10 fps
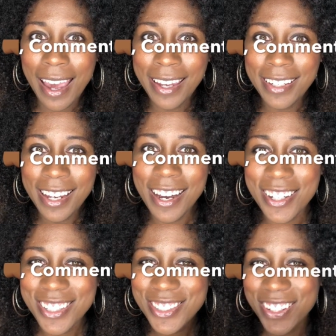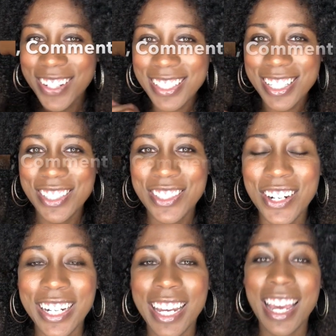And yeah, so let's get
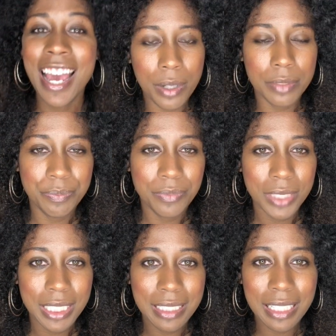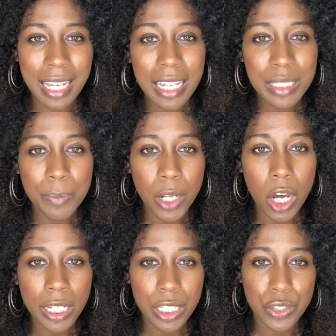started. Today's
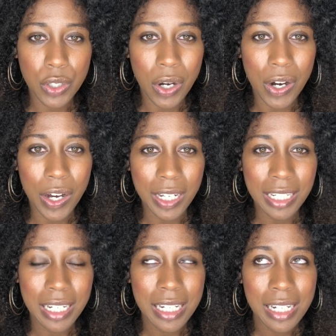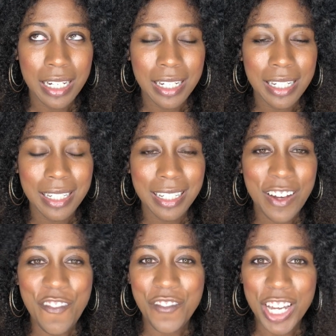blog is called
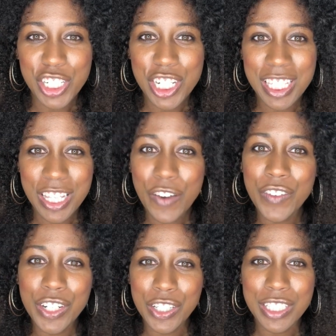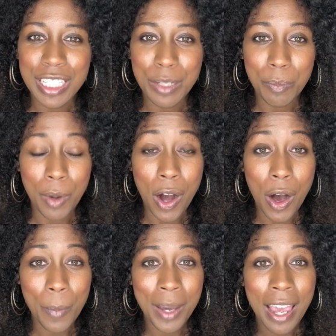Confessions of a Nursing
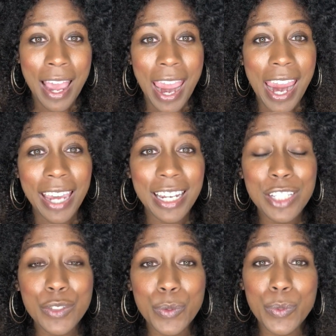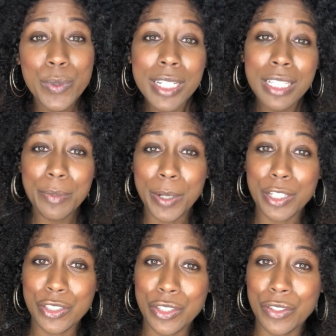Mom, and it's really
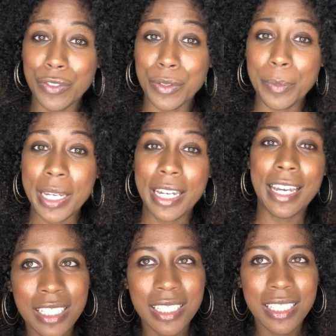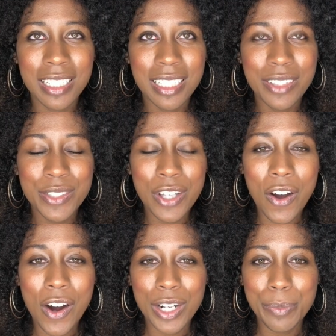personal for me. It was a
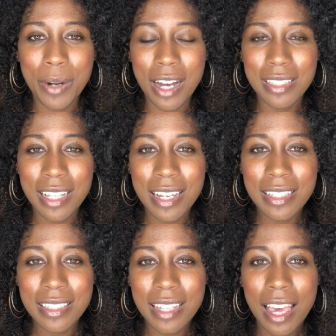hard process,